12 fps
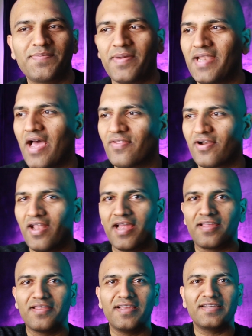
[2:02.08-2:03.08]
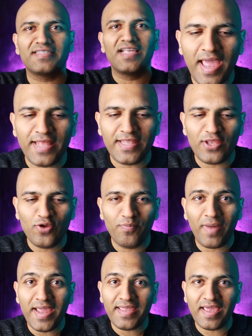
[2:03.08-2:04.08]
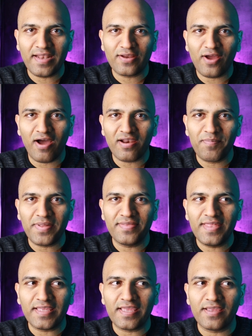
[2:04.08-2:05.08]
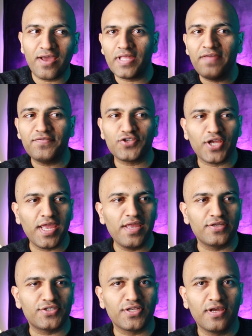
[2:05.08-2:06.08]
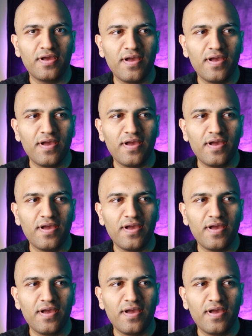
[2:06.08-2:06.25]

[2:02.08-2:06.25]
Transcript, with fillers: but now they're like this. And then you might get caught up in thinking they've changed.